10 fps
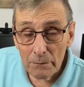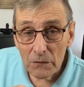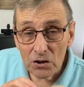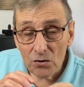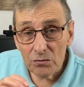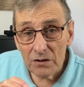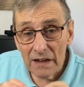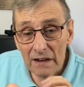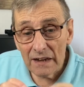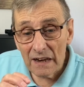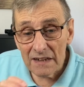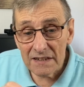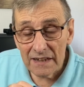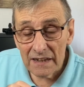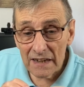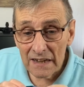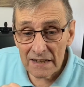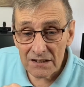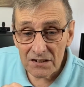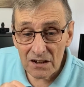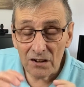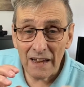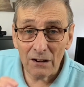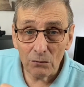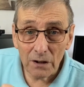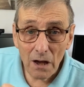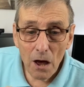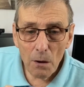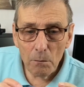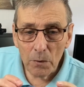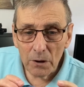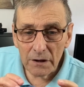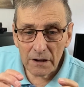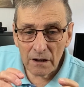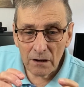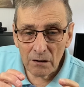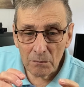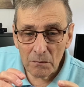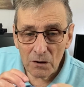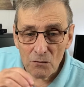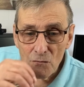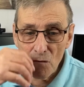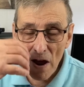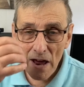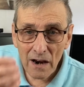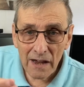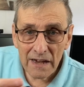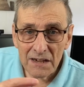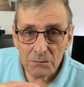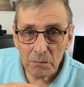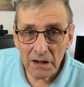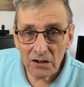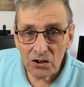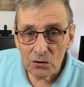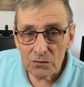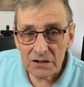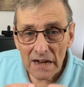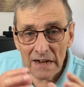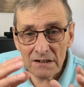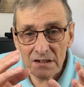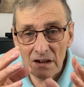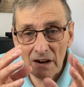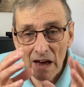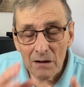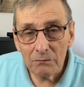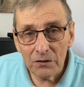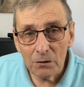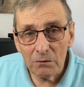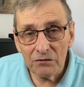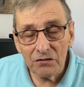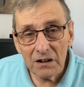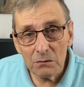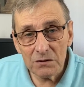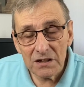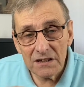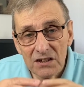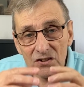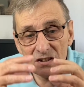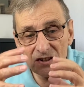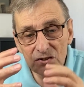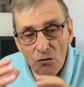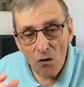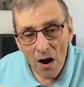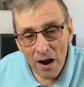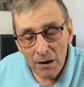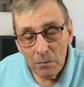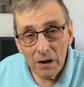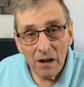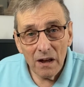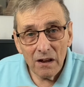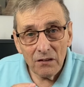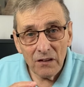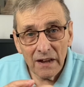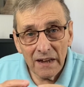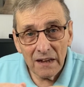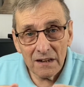You could nearly class it as a noun, but rarely is being used as an adverb of frequency to describe the